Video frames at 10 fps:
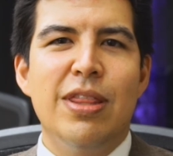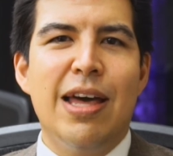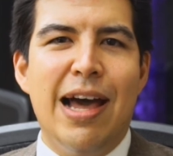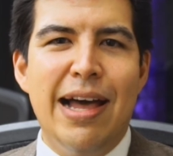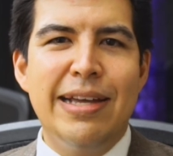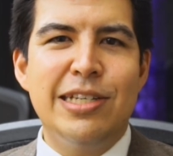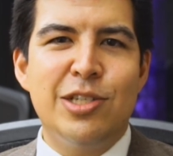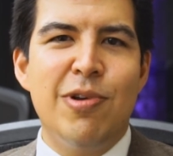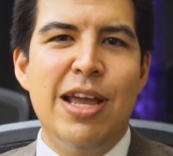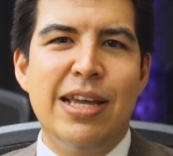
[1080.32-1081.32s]
the
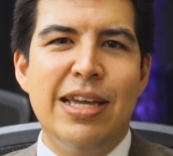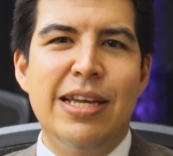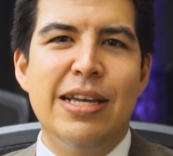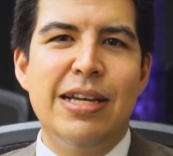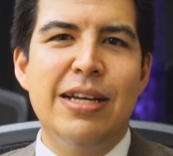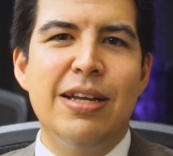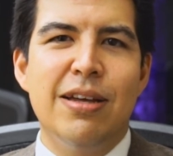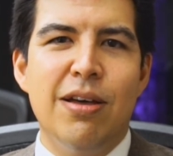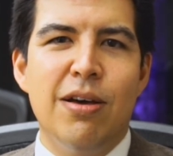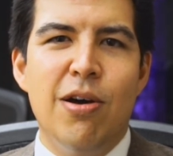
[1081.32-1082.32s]
highest ranking
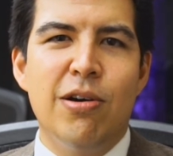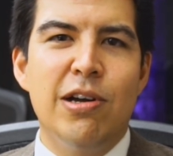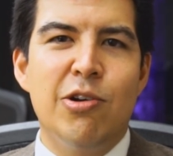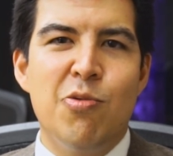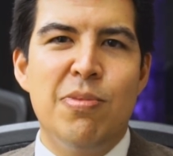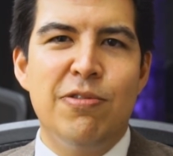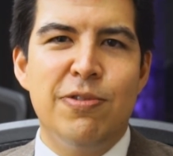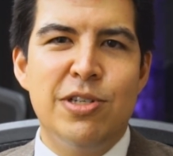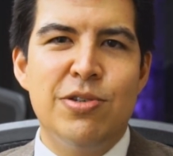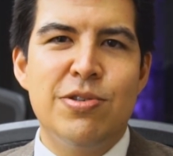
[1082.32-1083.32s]
Hong Kong government
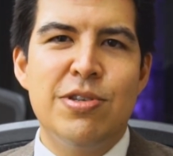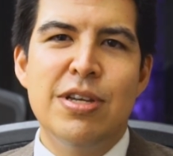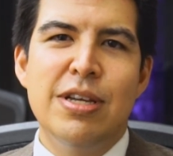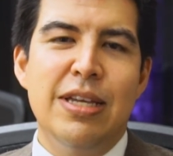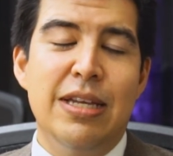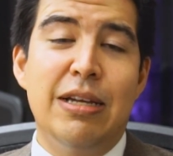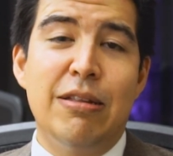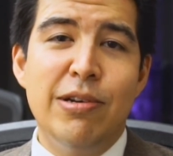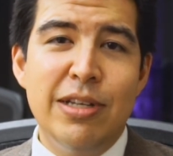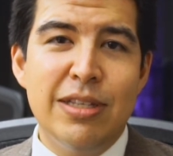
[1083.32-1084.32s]
officials,
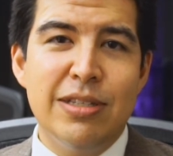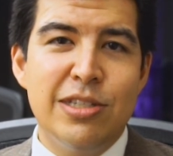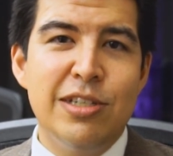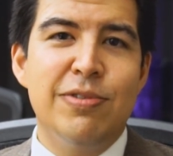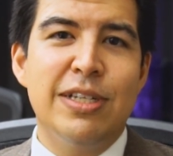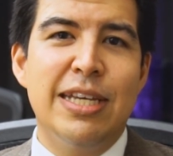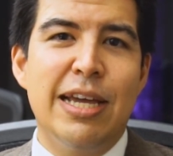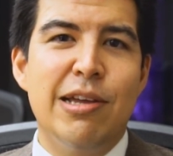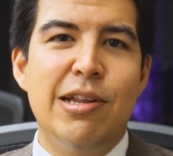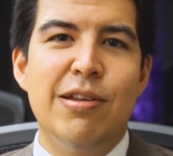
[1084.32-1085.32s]
including the chief
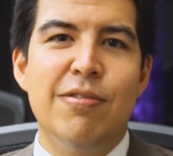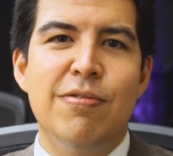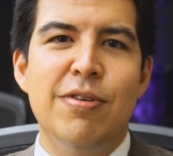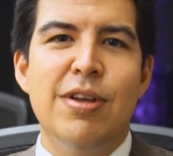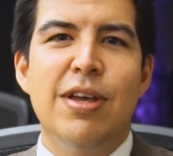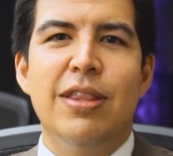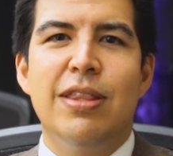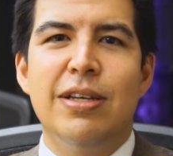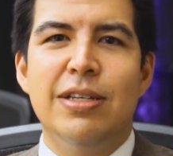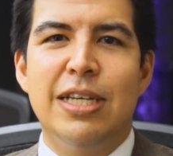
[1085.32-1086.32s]
executive,
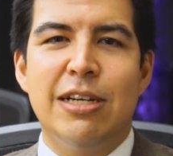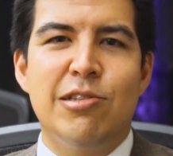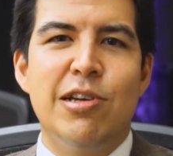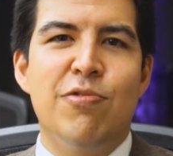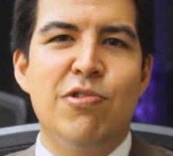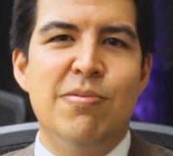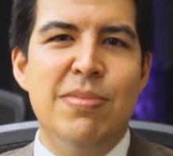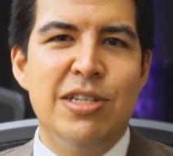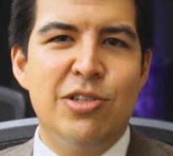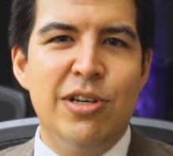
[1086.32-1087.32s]
the secretary for
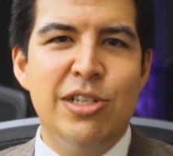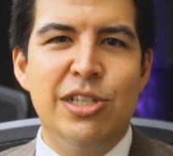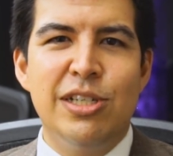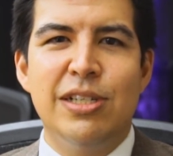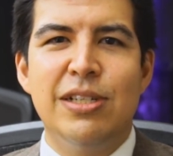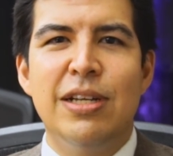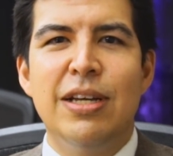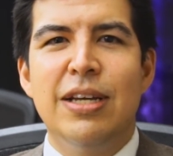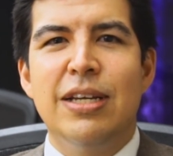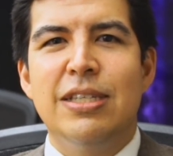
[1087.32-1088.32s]
administration,
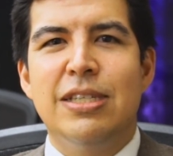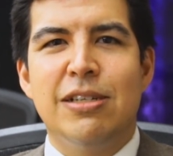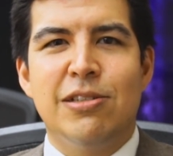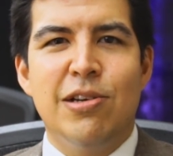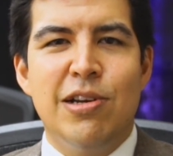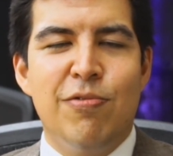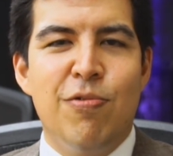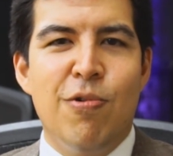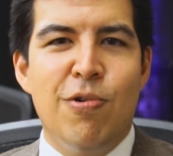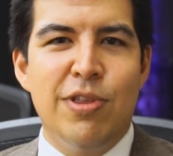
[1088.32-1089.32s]
secretary
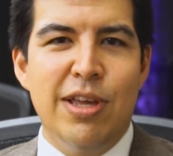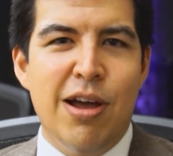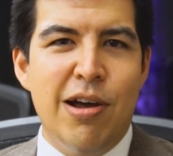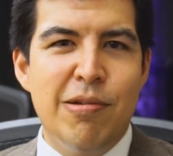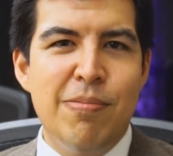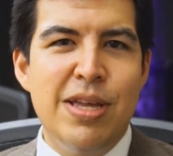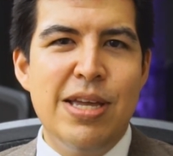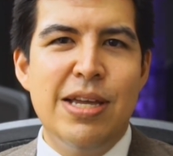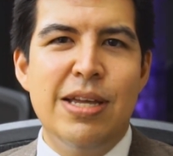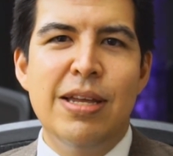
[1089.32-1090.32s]
for the
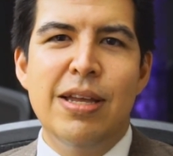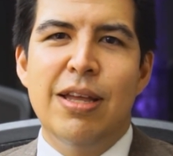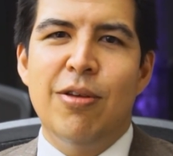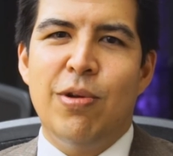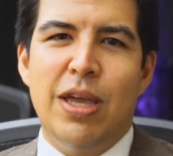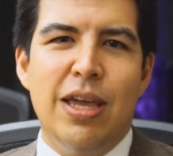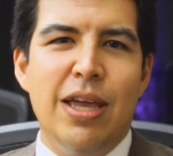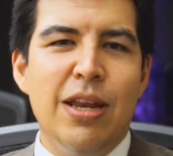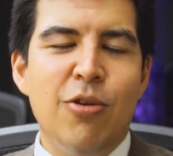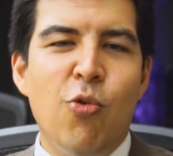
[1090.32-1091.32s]
economy,
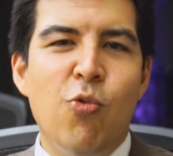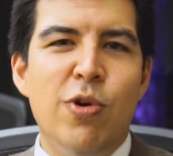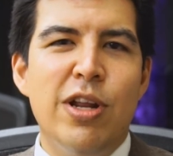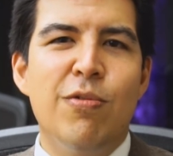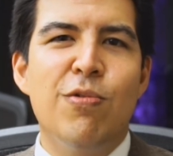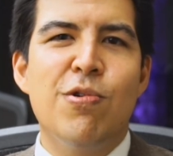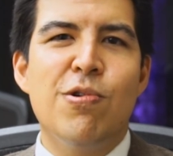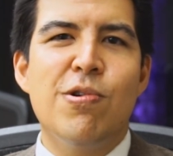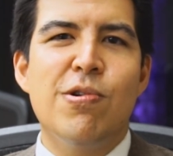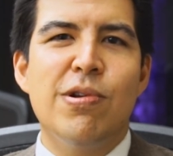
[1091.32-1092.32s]
and
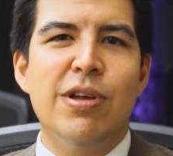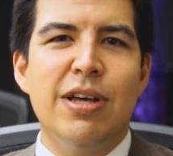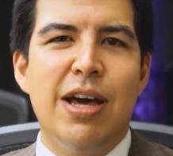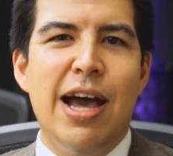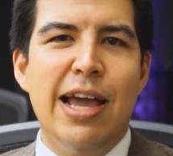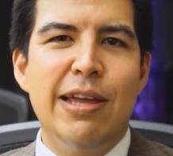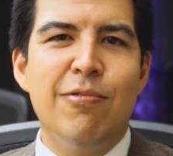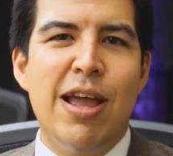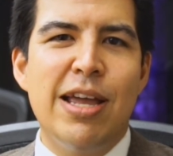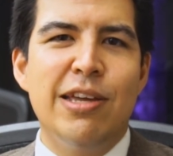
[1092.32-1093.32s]
whatever
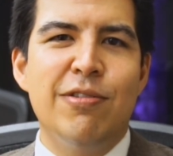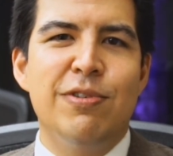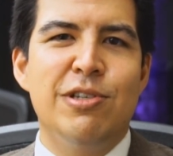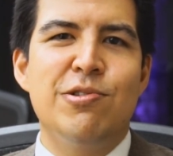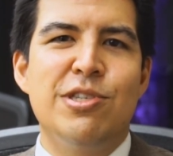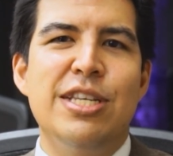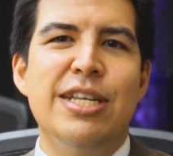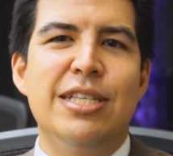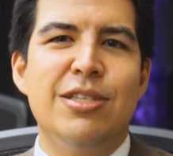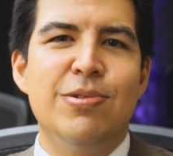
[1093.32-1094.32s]
high-ranking officials
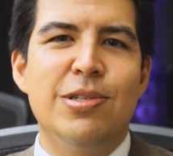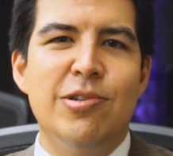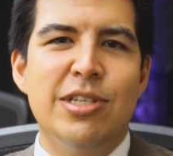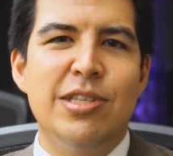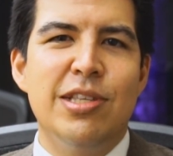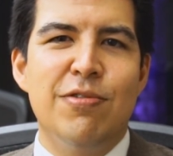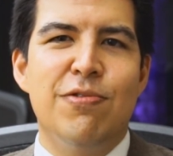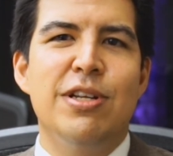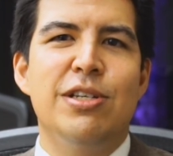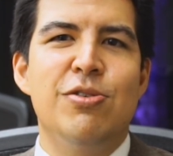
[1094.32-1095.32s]
needed to address the
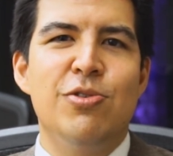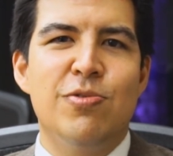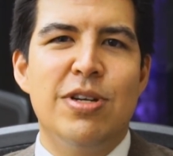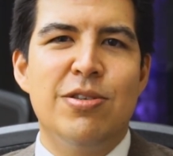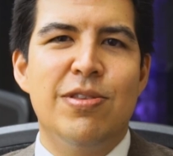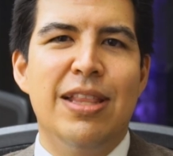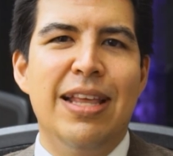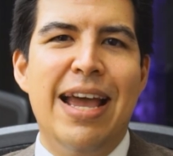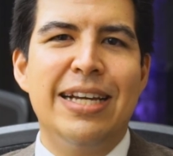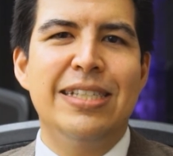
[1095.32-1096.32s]
different issues, right? So that
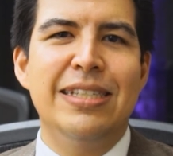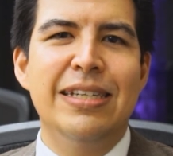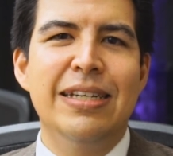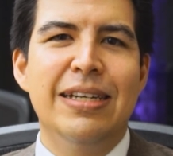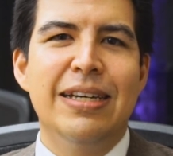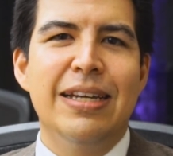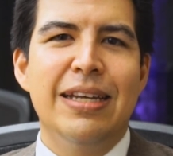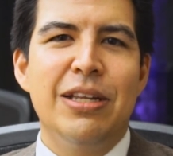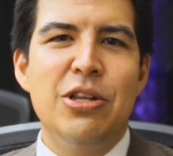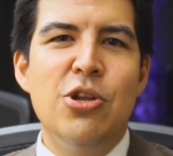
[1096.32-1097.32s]
they actually
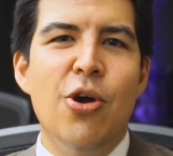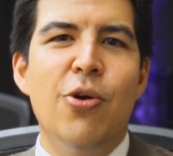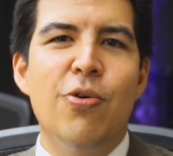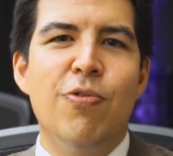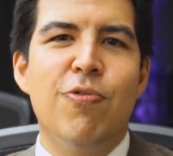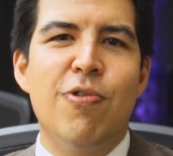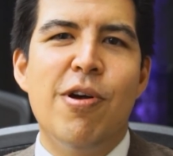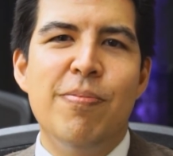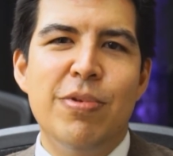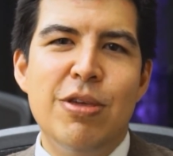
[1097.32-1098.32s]
know
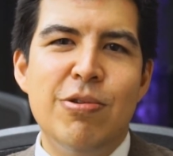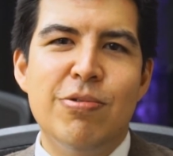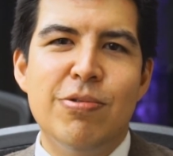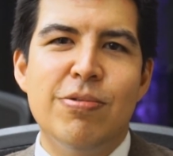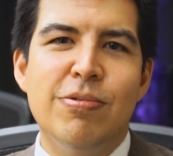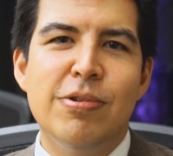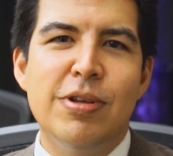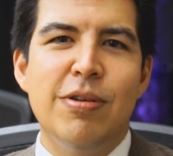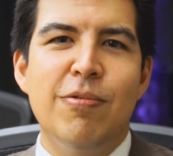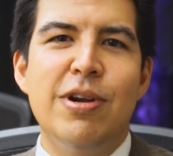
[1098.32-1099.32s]
from you
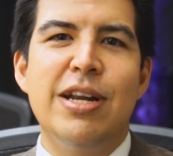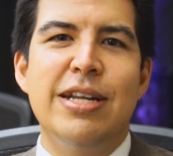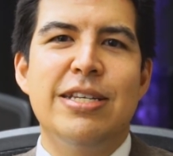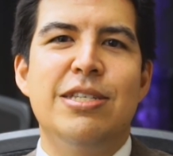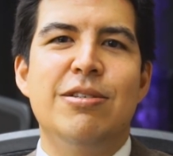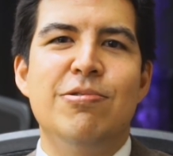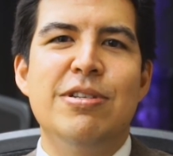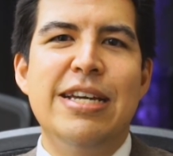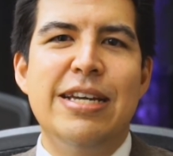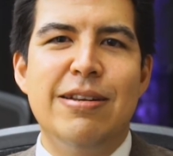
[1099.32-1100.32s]
what it is you
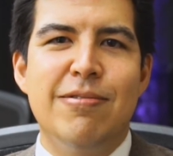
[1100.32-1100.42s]
need,